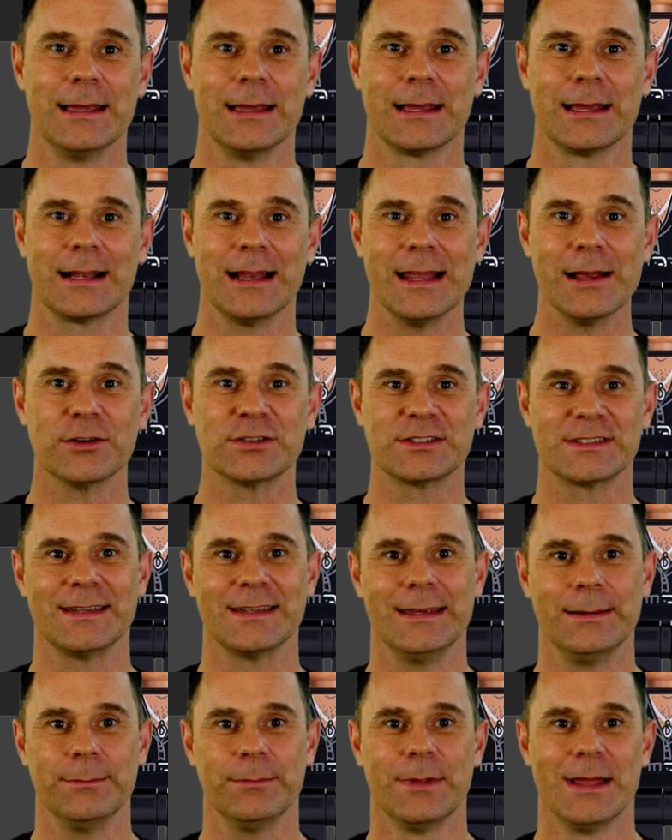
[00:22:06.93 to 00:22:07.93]
Claire's
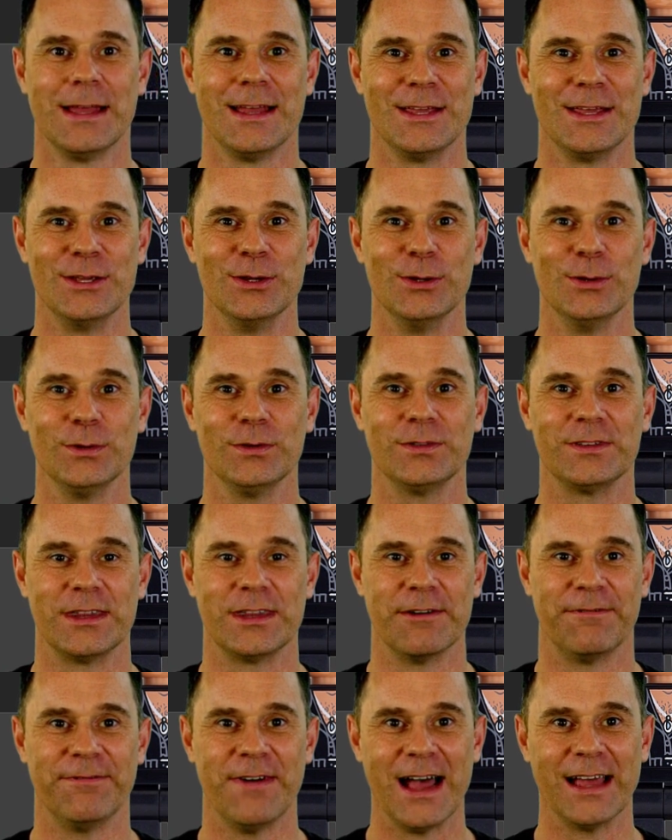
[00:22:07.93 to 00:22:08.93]
team used the
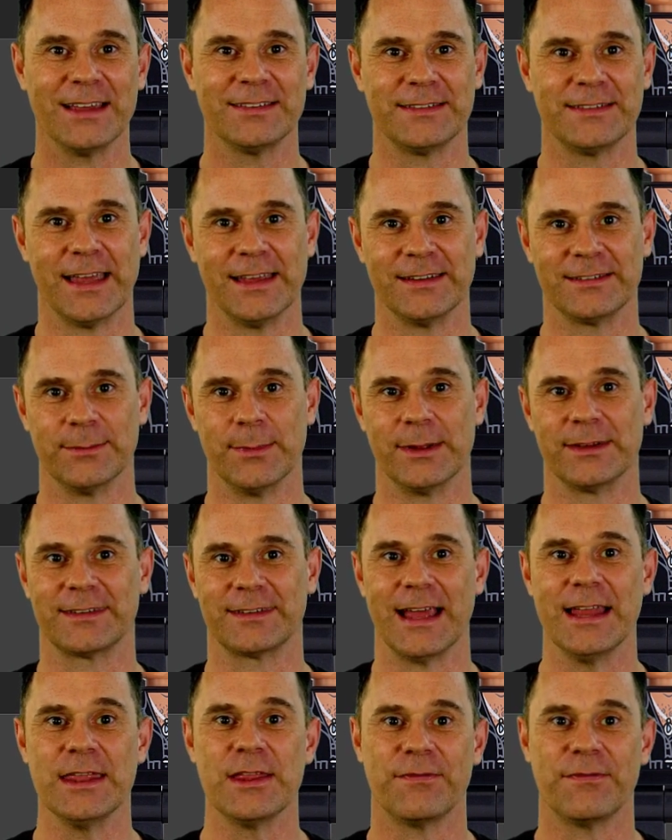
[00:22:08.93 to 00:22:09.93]
fast estimates
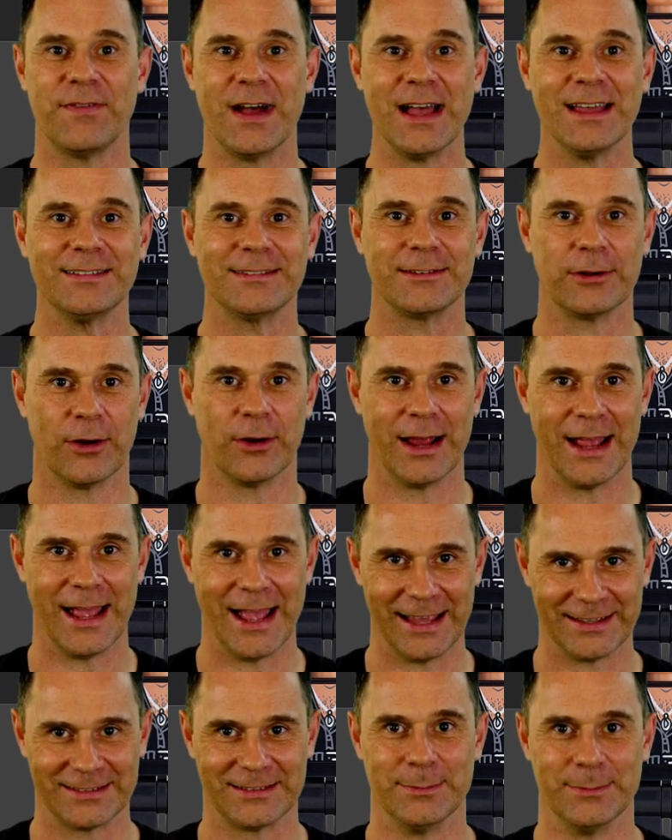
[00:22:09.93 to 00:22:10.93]
and the faster
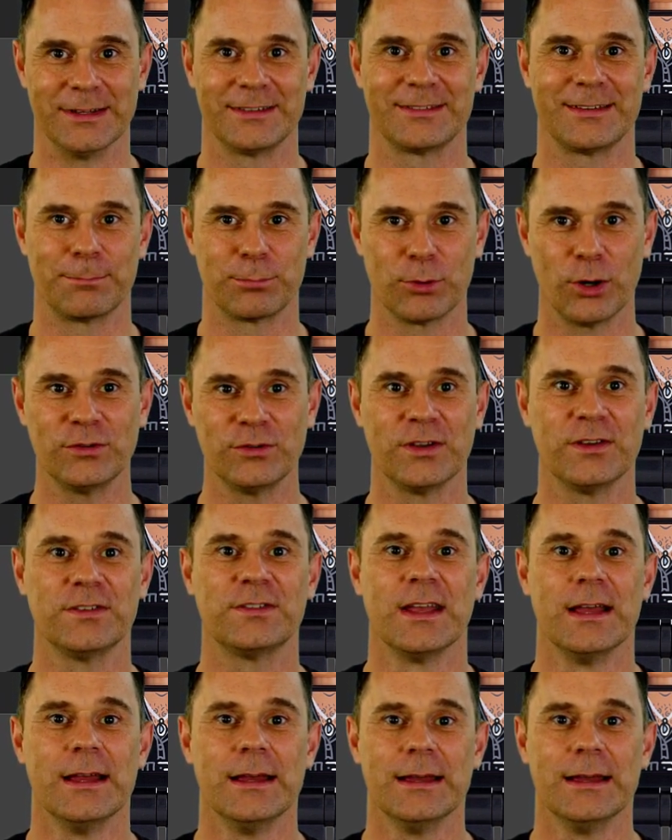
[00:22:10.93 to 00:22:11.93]
estimates approaches,
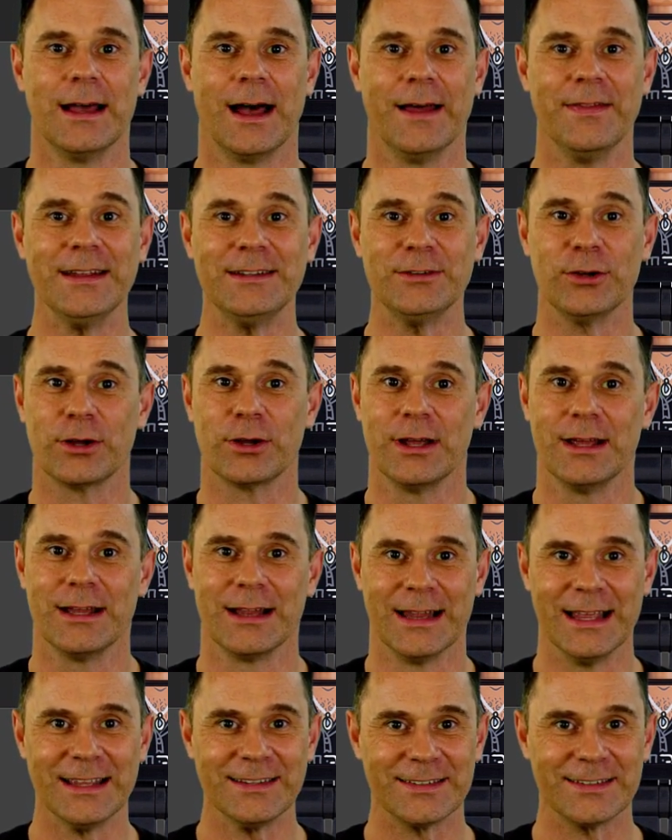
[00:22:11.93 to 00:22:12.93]
and they took
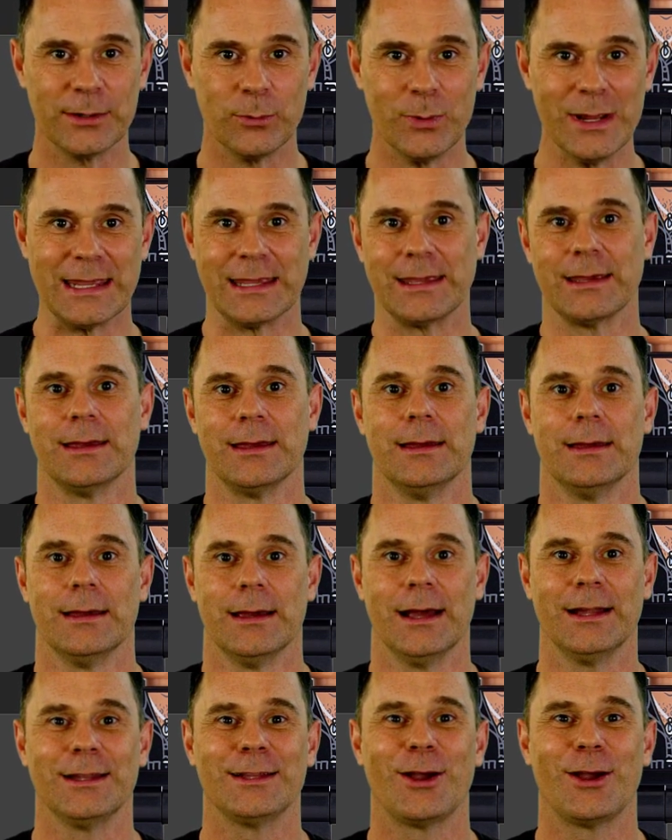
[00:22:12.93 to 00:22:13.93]
less than a week
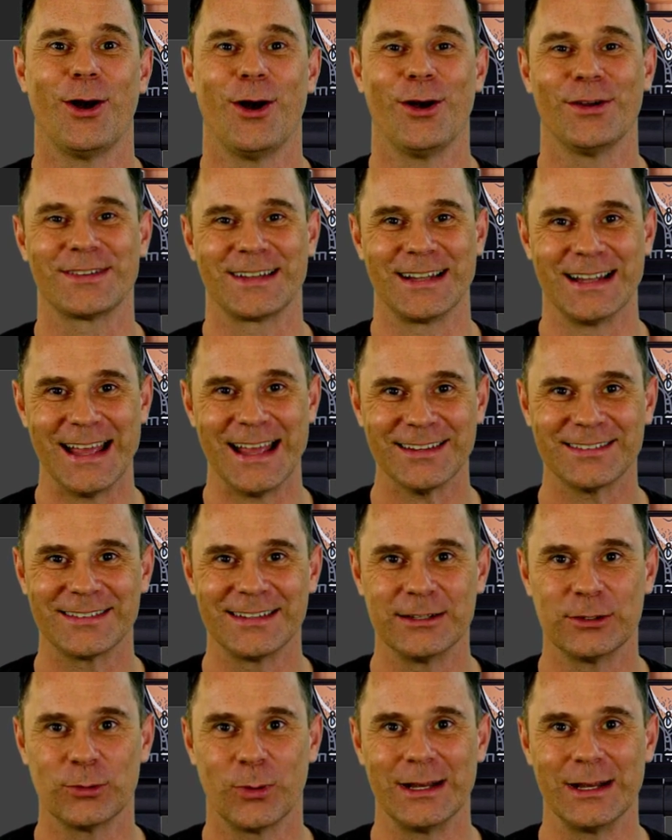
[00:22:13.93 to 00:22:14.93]
and cost less than
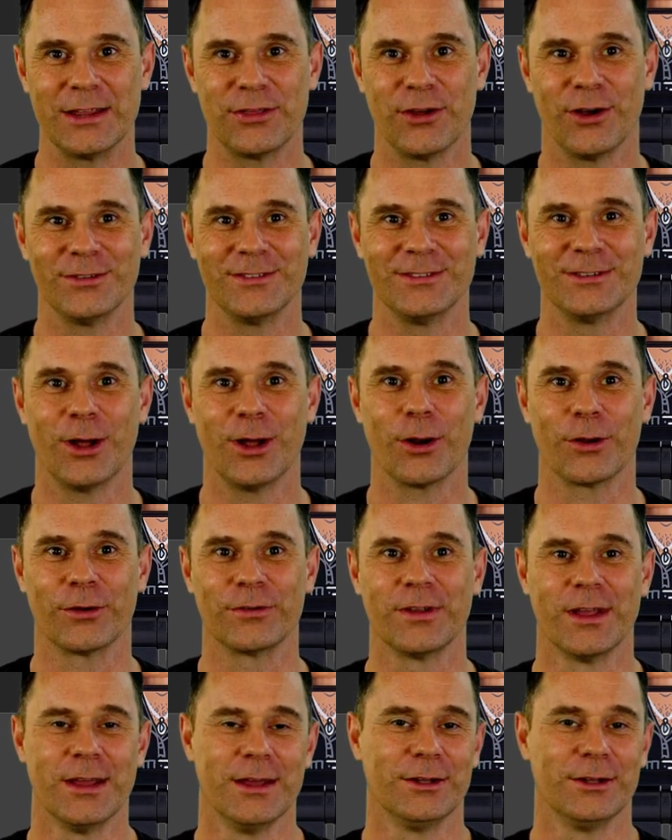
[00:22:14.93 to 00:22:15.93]
$20,000
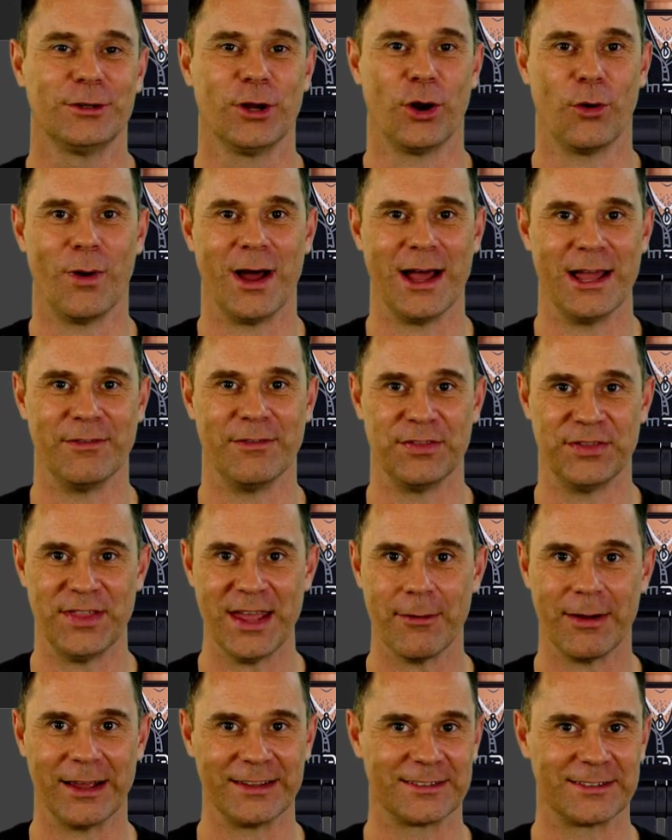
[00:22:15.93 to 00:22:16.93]
to arrive at
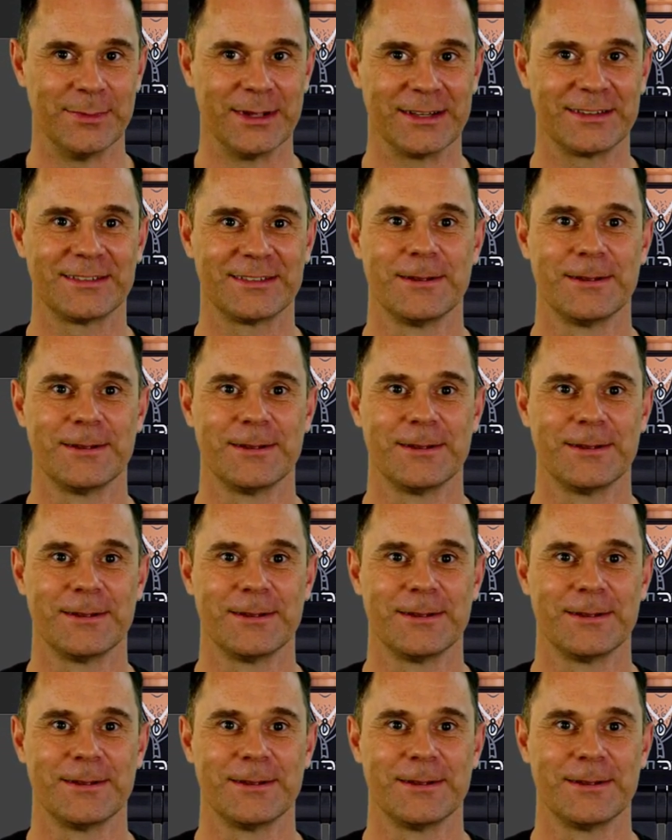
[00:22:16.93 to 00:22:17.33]
their estimates.